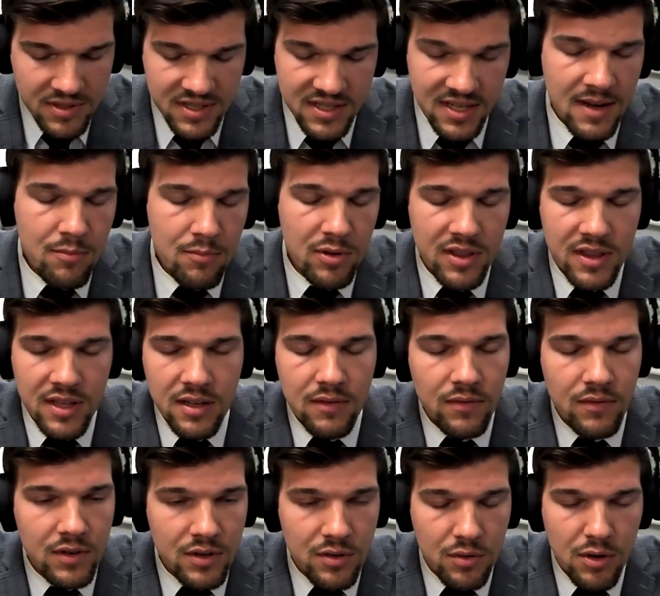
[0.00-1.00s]
Same with the
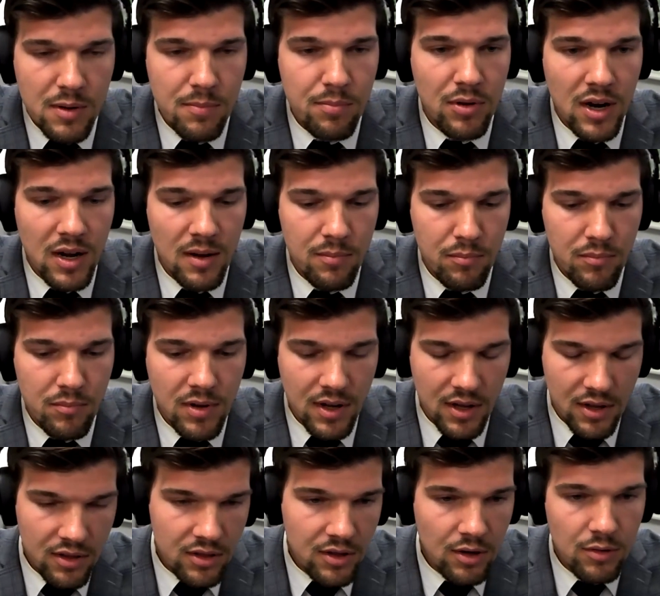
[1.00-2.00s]
inventory problem.
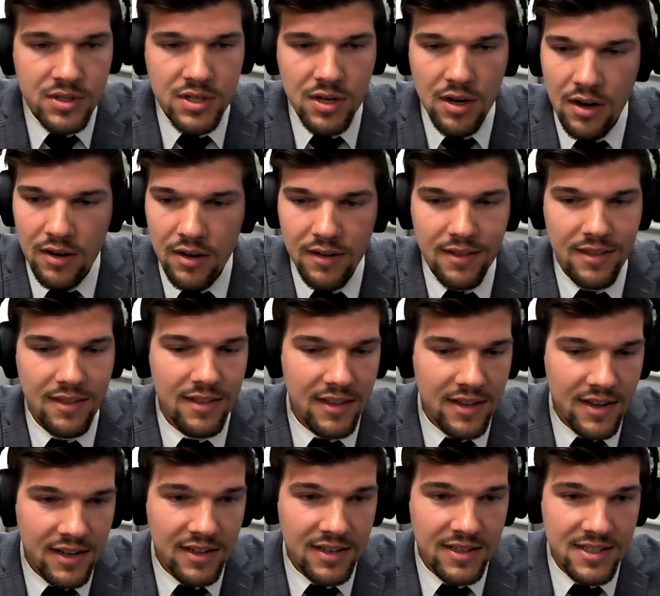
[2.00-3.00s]
Those aren't
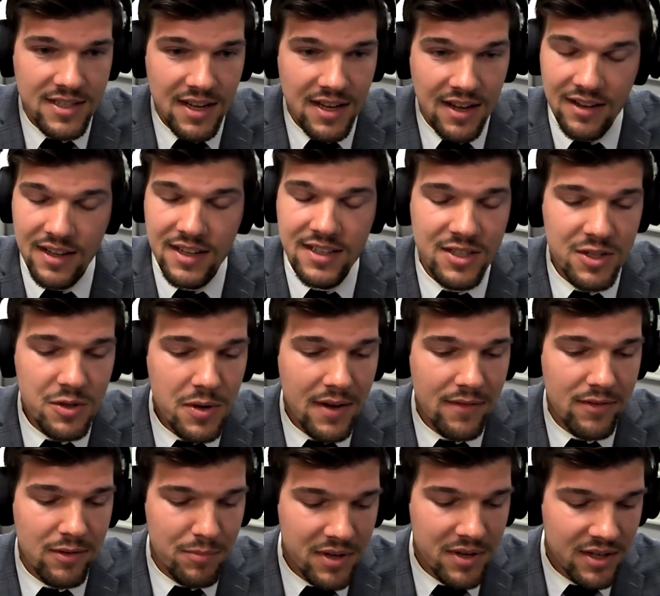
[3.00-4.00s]
things, unless you have
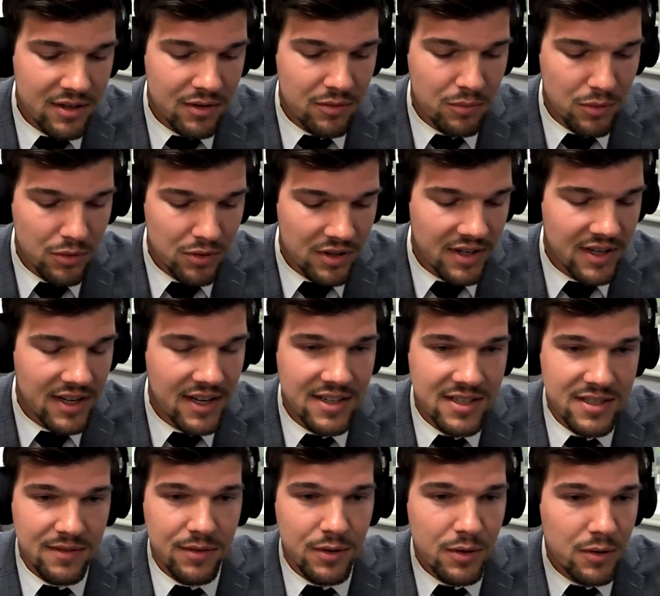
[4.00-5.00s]
a bigger
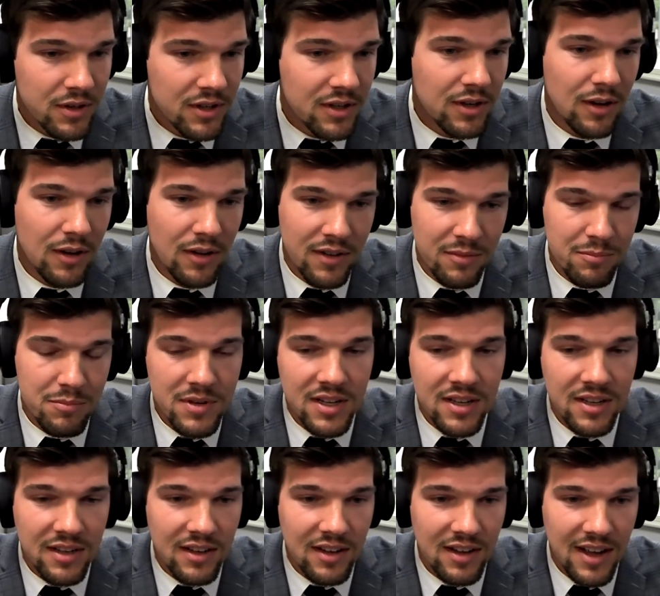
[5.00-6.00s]
Rolodex of who to call than
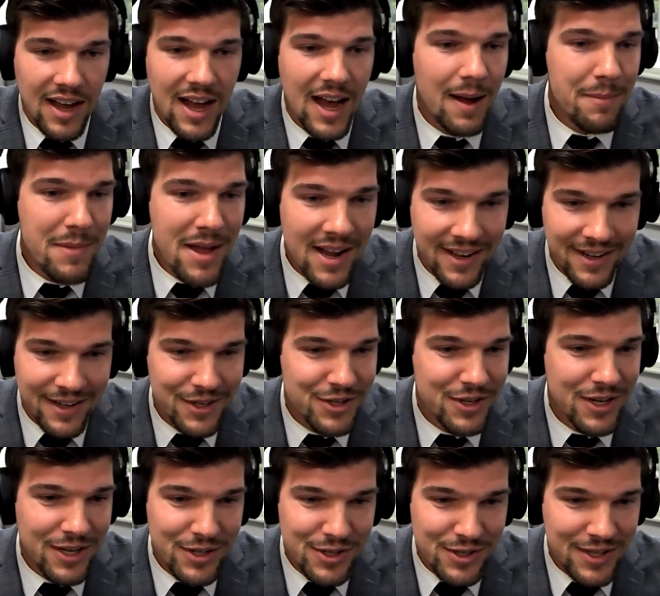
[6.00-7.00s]
me, I'm not going to
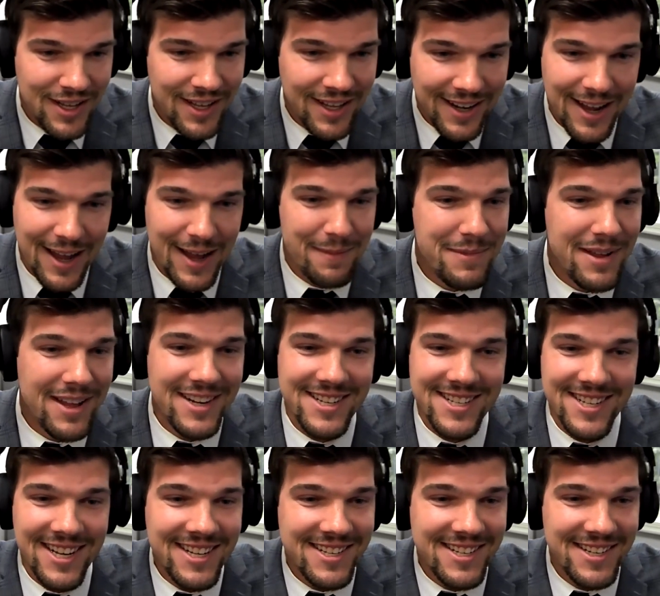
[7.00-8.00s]
change that. I'm not
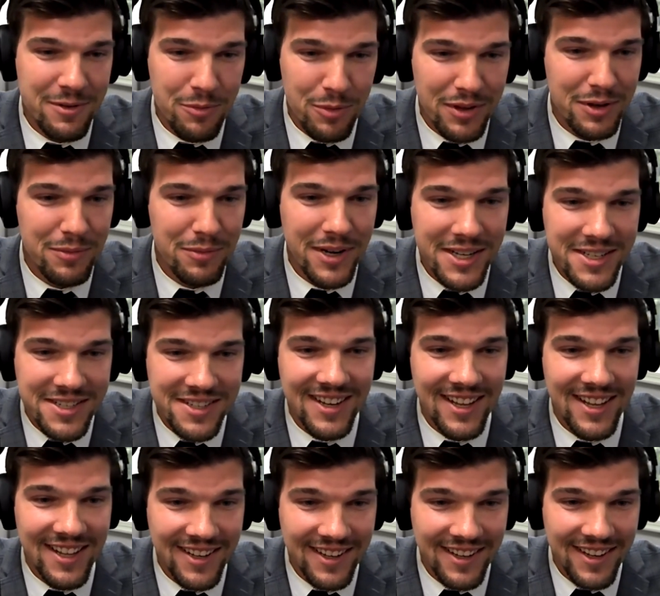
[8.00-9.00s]
changing where the rates are
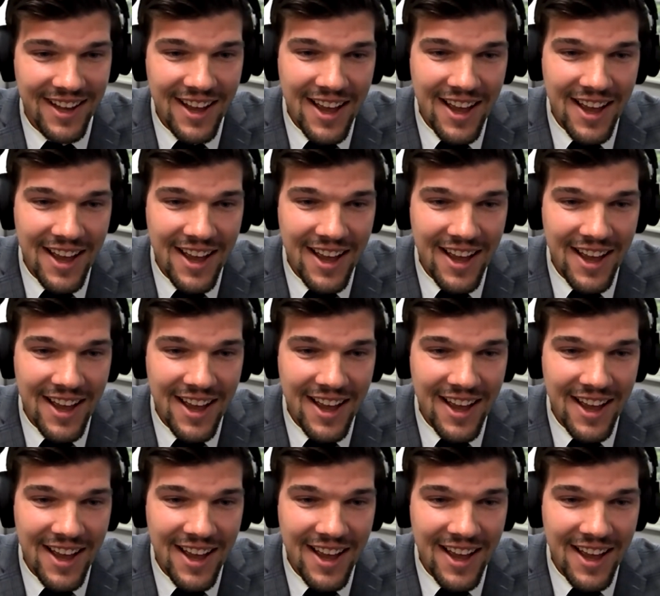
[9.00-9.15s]
headed.